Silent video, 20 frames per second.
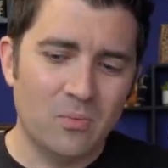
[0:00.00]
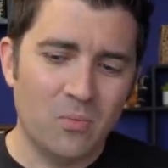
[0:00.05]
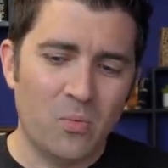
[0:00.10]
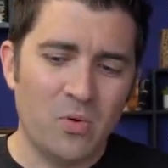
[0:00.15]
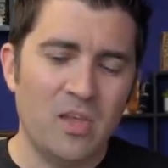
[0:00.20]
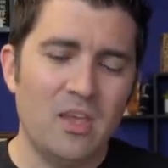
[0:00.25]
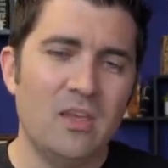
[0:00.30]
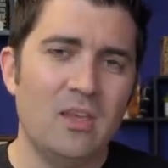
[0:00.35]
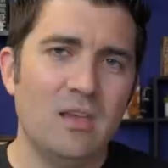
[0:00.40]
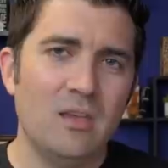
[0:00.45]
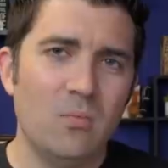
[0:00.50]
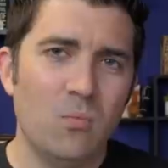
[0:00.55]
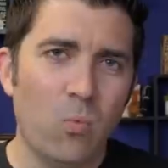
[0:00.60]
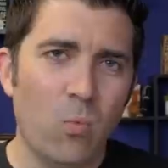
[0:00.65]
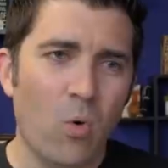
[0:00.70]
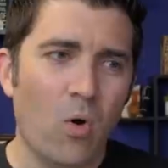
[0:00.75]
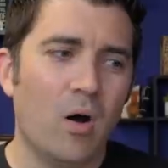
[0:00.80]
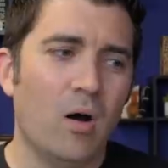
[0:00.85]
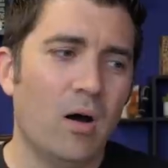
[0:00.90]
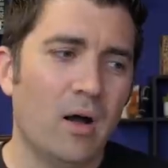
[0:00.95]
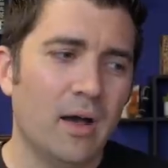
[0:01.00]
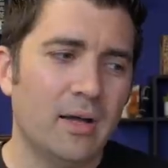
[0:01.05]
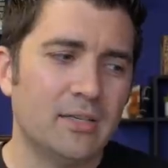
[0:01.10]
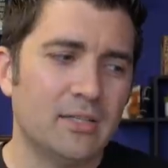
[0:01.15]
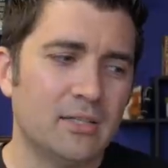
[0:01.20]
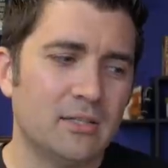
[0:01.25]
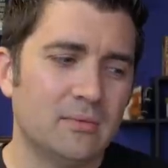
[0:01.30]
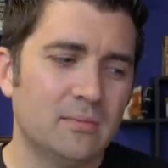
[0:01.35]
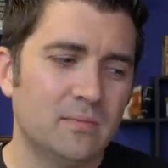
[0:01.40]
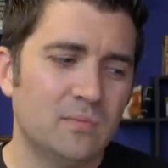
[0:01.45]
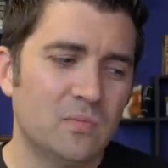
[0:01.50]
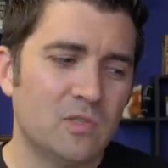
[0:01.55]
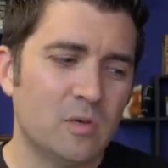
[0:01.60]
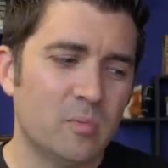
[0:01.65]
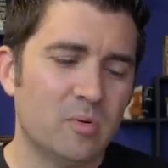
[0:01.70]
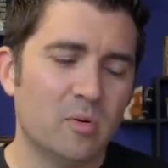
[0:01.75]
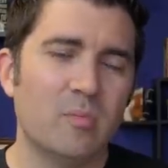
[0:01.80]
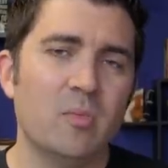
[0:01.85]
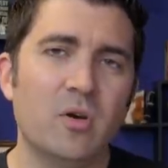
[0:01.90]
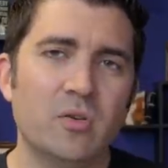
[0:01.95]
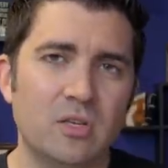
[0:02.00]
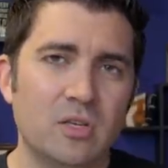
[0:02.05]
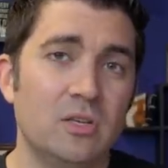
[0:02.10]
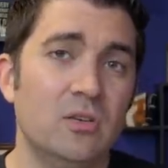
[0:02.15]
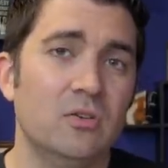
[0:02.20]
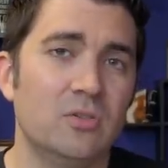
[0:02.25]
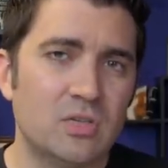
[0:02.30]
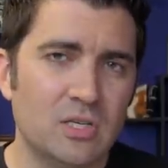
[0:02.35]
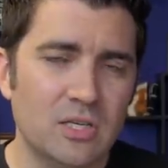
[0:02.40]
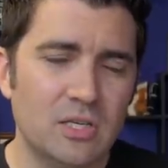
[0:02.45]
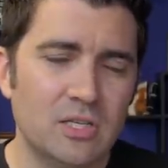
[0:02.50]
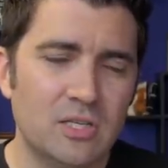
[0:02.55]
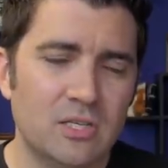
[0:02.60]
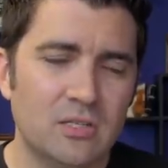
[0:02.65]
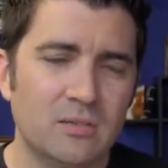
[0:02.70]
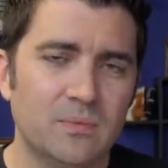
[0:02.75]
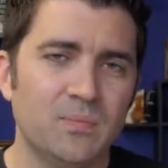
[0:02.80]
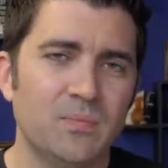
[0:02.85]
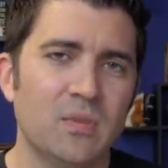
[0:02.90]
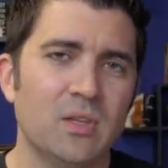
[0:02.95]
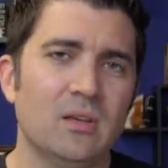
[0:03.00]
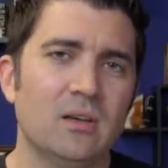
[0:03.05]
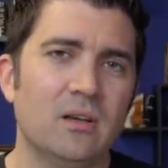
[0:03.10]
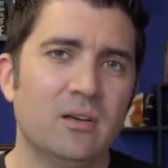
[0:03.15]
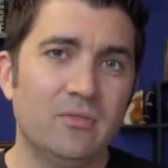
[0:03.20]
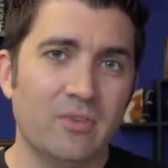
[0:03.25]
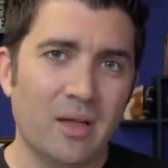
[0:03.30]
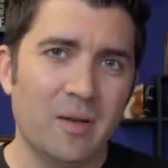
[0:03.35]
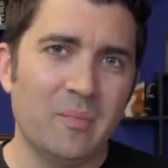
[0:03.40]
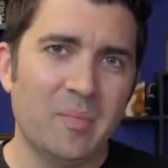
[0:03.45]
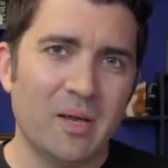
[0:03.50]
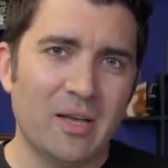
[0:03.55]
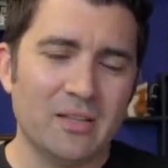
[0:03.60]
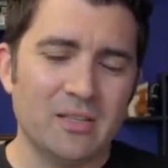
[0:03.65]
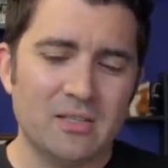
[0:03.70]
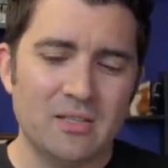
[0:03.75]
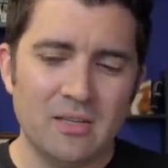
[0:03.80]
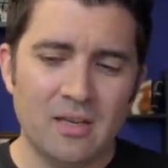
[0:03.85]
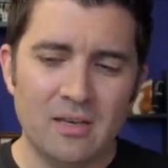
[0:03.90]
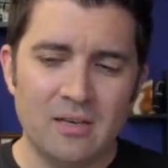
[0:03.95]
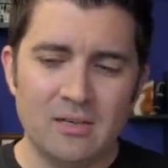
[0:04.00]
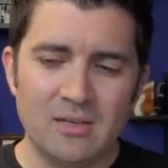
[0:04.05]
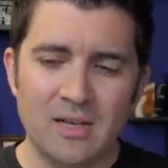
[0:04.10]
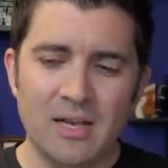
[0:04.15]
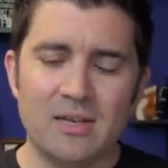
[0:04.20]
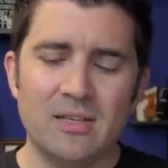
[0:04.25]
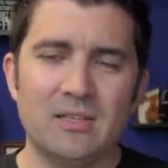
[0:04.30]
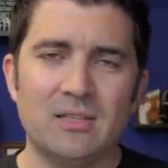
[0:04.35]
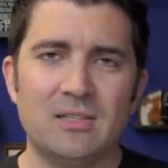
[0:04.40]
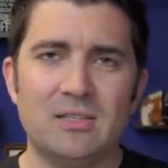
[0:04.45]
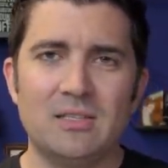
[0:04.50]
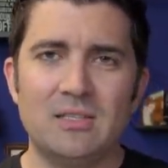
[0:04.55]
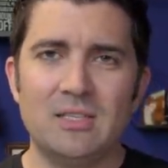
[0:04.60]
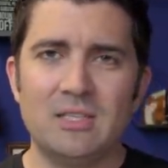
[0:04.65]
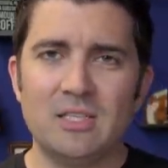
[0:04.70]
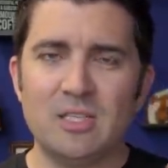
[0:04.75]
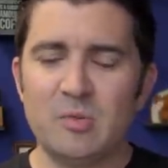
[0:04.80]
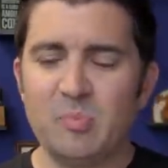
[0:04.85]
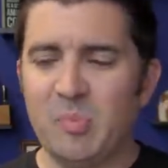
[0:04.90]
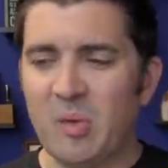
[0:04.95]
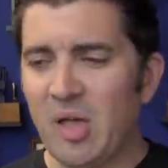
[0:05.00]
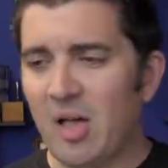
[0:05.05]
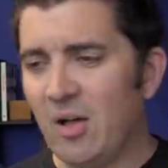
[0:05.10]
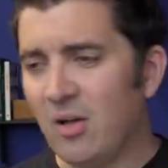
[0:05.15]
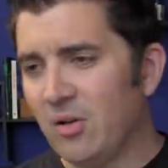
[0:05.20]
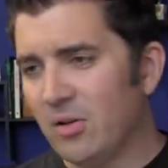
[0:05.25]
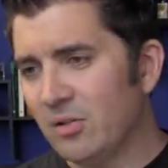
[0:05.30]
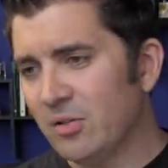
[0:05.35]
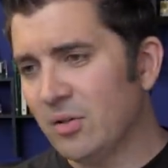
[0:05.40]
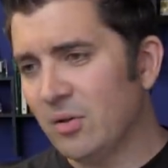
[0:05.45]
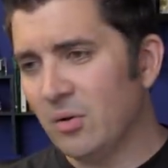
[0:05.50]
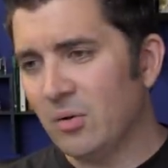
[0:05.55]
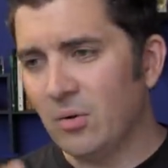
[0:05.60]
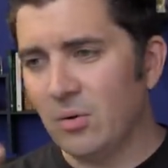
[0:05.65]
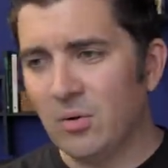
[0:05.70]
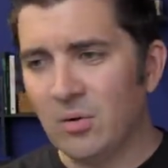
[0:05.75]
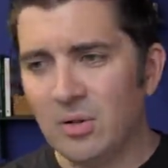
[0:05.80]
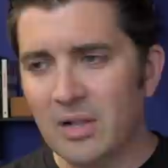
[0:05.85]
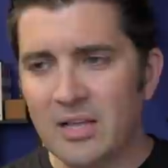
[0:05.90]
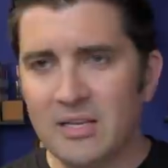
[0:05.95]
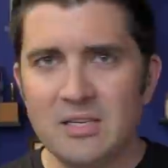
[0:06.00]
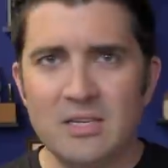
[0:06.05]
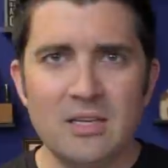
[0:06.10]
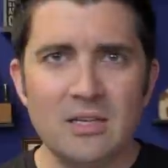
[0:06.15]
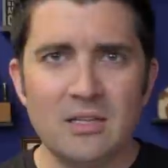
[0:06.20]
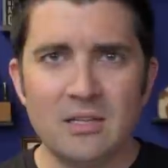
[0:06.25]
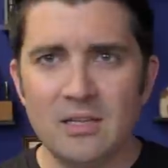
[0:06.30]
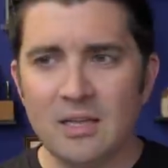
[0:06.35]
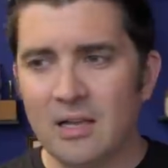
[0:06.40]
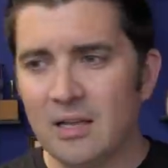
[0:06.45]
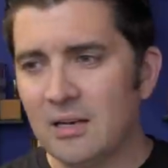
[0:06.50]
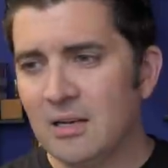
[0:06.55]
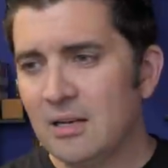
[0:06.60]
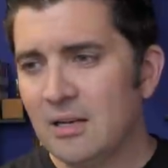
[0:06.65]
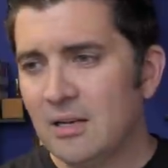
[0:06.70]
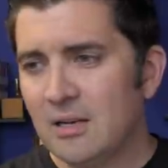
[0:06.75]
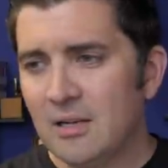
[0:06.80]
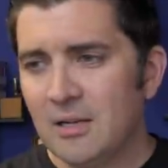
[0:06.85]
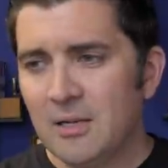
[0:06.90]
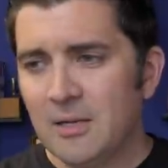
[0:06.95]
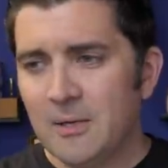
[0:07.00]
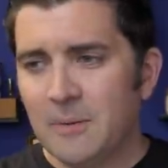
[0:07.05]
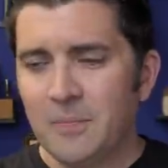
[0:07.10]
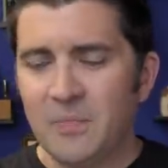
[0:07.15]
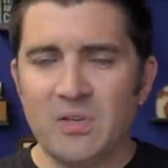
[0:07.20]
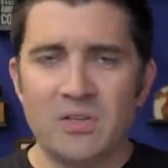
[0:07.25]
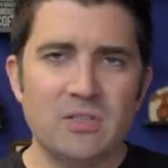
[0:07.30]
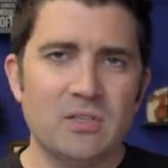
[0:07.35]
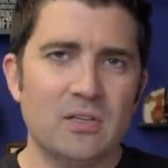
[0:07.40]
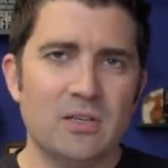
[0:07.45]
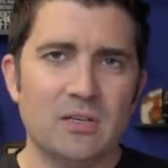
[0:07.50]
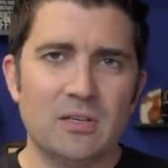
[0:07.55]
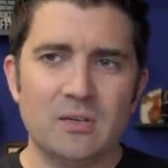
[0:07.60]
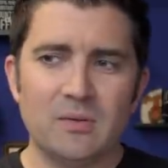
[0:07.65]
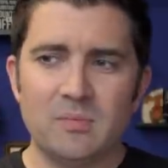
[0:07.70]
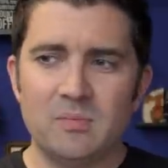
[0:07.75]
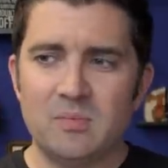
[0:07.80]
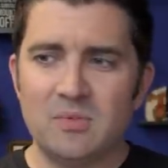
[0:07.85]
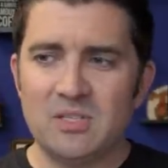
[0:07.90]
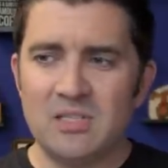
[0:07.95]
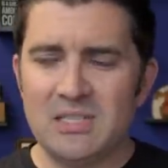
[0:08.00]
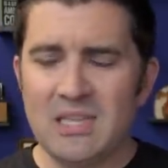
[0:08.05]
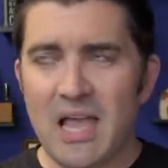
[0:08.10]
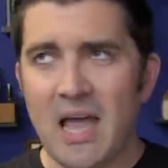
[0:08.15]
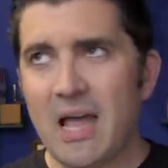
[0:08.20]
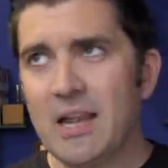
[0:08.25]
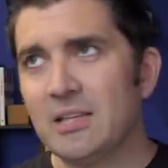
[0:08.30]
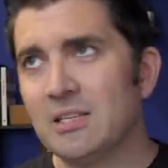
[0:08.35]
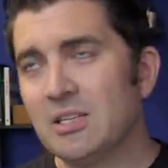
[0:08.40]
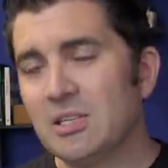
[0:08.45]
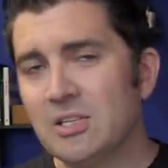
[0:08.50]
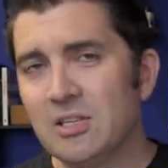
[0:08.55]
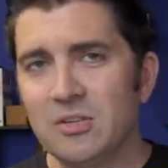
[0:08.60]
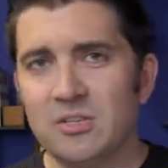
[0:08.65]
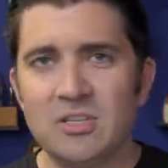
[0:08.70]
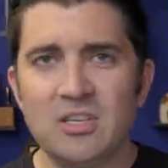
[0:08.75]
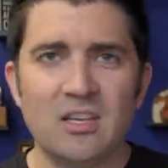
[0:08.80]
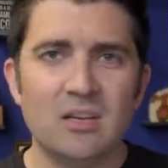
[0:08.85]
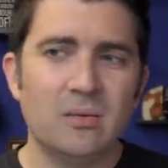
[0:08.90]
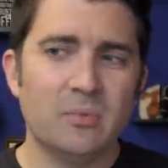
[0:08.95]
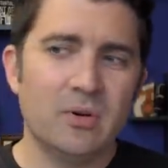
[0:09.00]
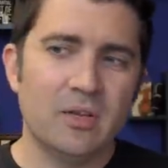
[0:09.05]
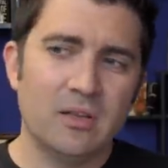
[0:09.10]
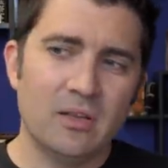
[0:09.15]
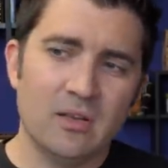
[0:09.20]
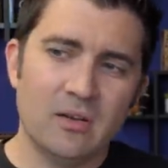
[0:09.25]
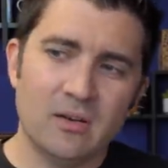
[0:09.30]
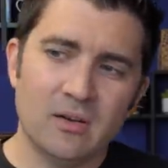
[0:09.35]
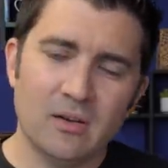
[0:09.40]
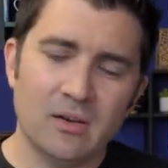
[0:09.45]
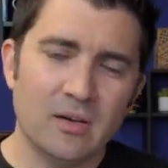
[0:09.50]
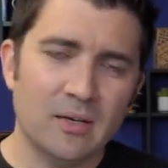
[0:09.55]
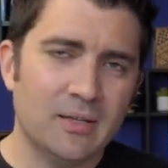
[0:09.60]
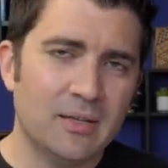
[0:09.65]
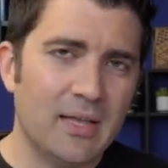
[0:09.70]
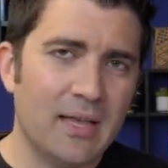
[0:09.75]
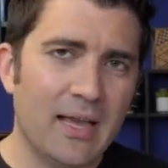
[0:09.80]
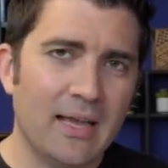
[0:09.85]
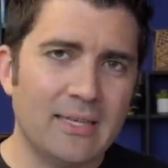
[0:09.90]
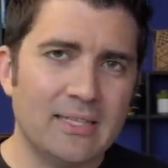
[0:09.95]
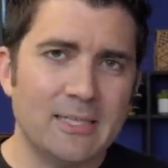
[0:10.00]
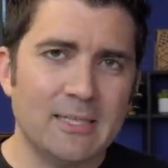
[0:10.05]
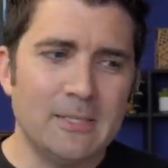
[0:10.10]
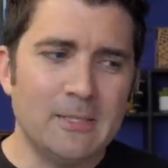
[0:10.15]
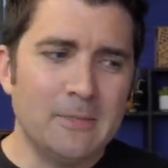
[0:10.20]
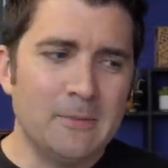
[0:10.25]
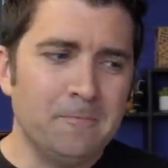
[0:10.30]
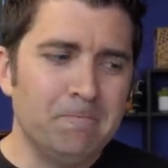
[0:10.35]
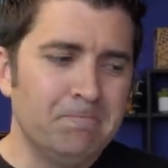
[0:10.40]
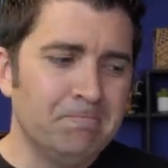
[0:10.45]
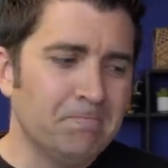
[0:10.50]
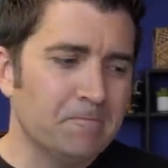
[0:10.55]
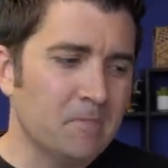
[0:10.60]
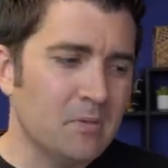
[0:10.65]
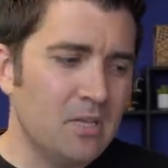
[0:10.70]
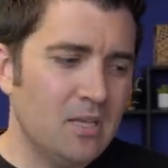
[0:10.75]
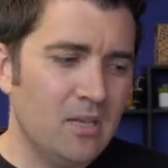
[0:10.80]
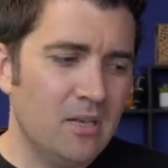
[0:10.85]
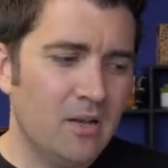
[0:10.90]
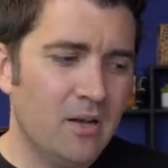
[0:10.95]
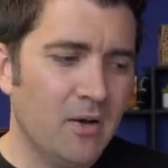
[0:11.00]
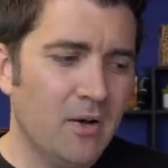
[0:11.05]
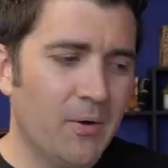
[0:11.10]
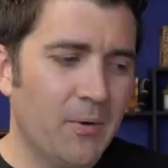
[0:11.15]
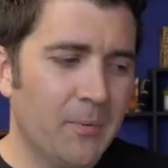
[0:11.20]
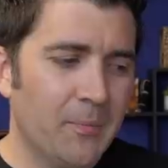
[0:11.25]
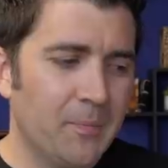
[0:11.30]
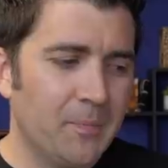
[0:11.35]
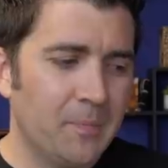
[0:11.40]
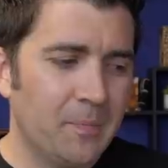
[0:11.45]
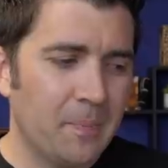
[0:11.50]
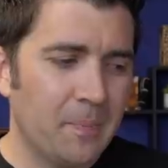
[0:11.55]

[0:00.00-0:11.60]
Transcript: we want to promote the usage of fountain pens and kind of dispel the whole idea that there's a status associated with it, or that, you know,